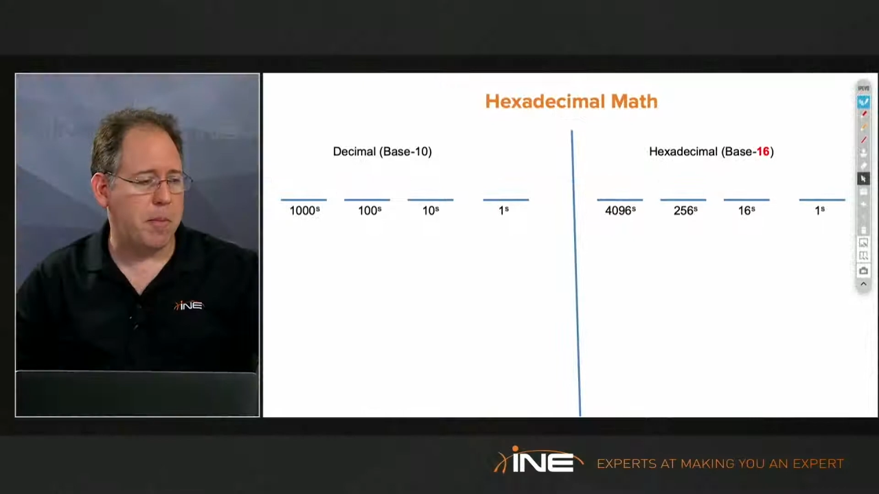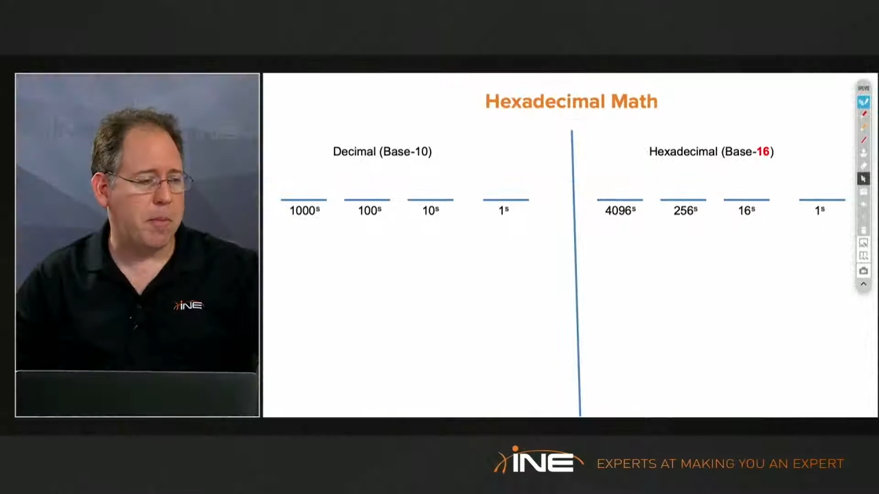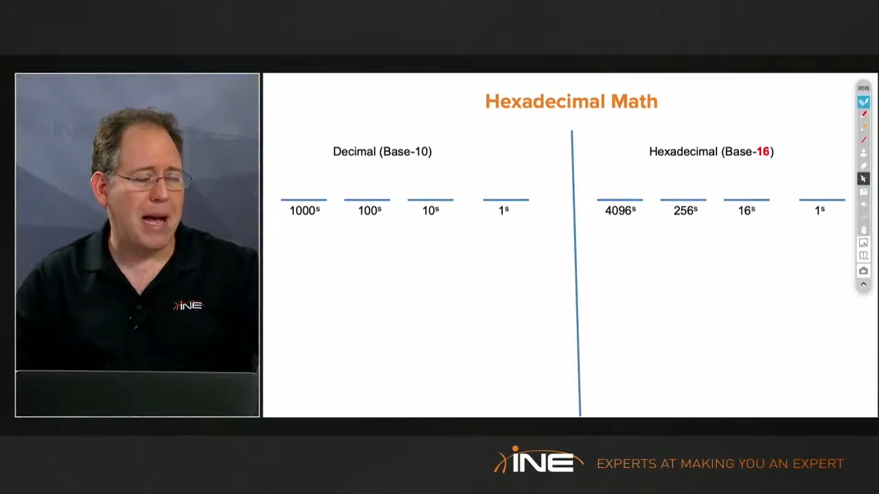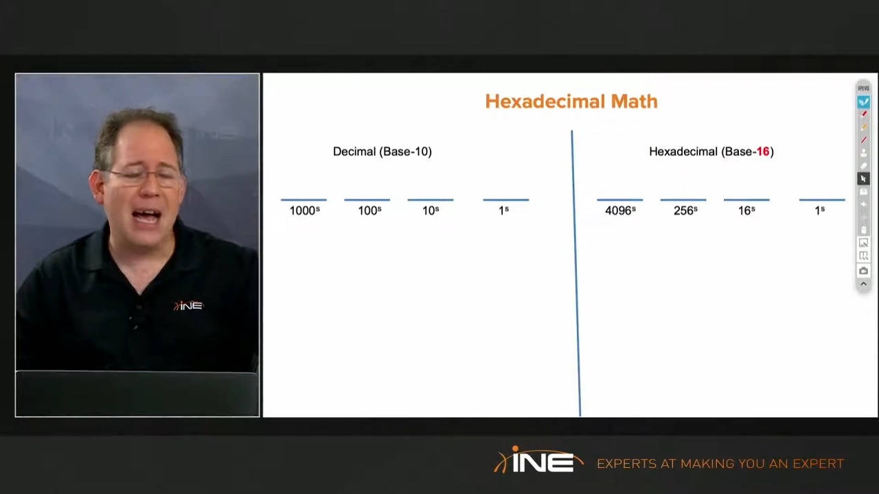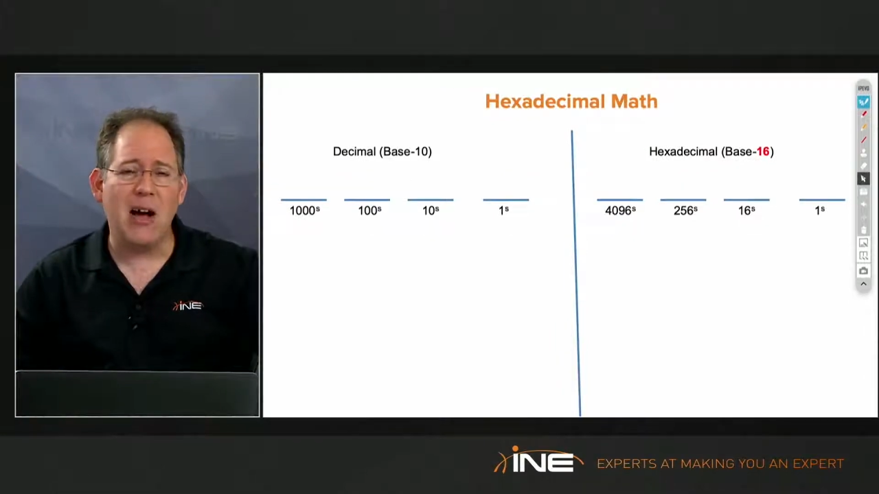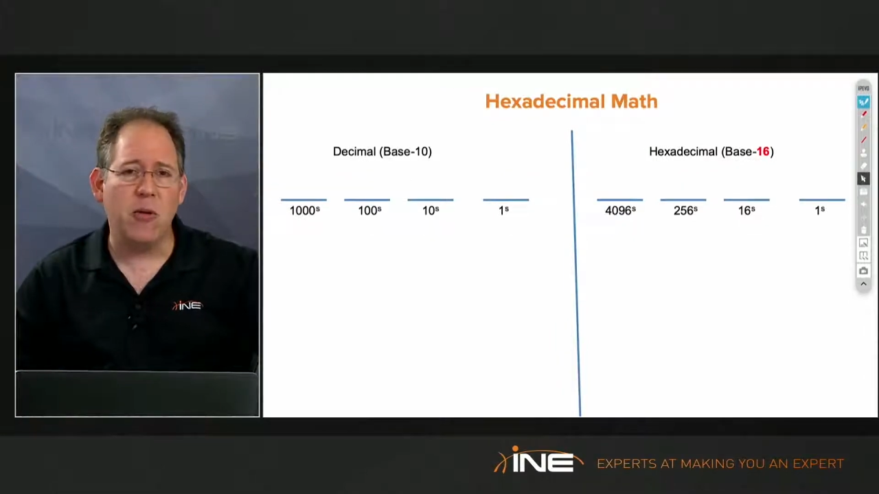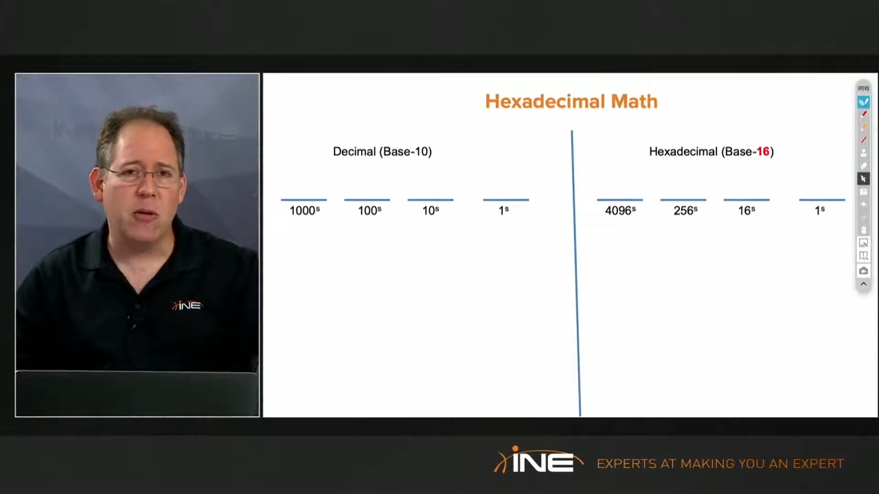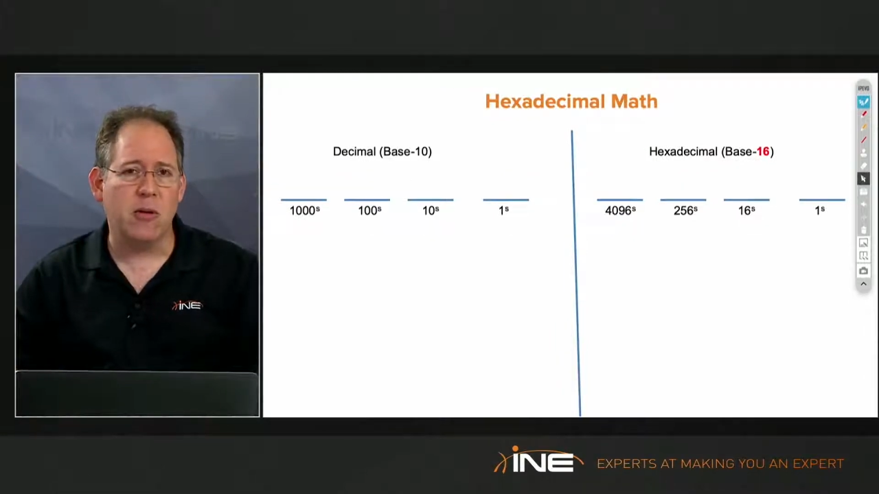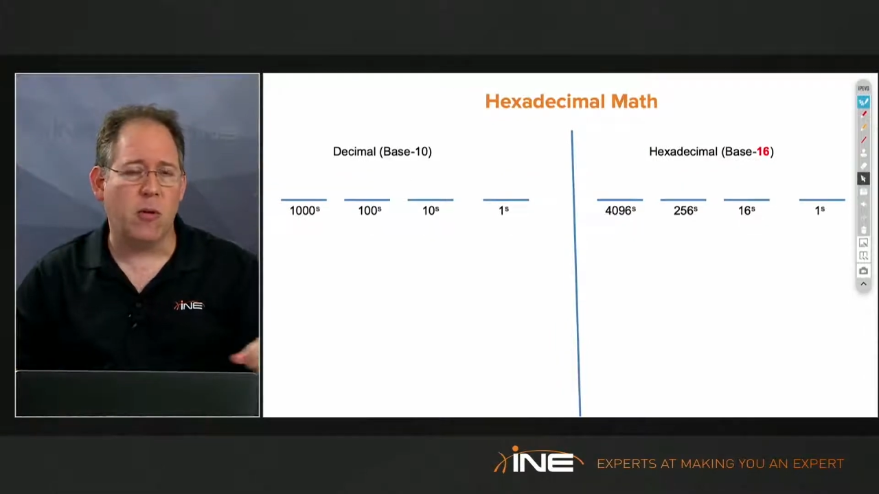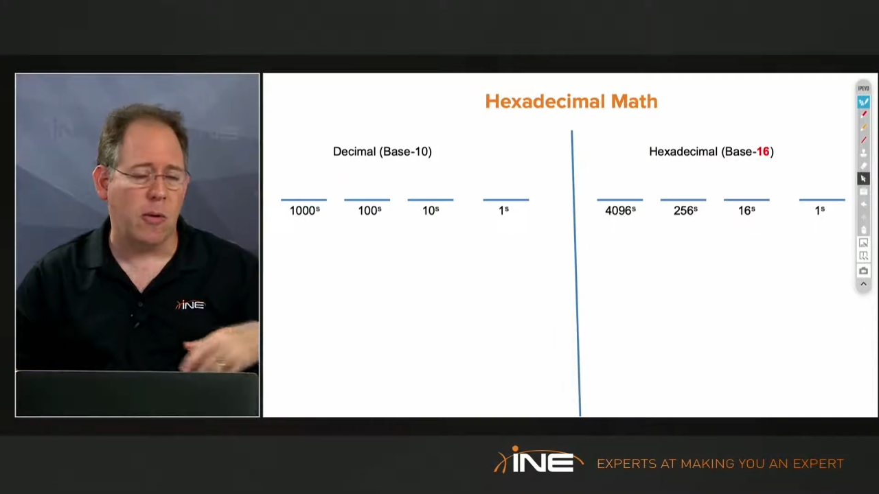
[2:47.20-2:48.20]

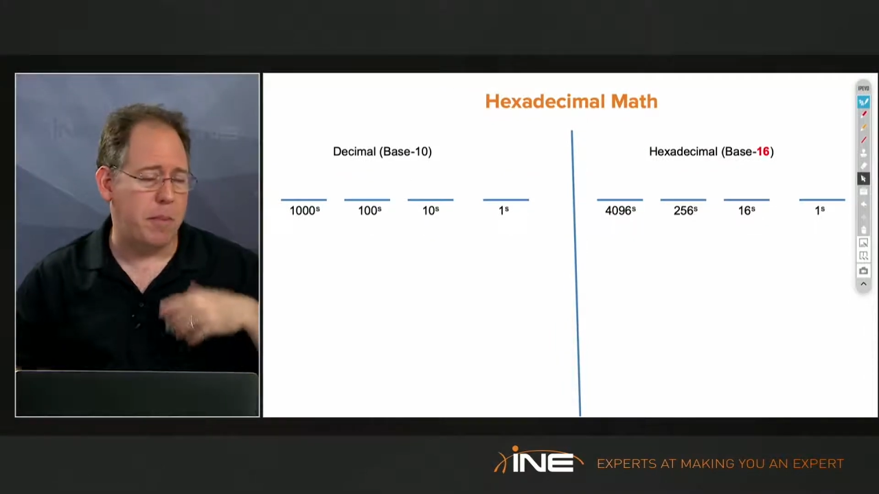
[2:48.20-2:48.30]
power or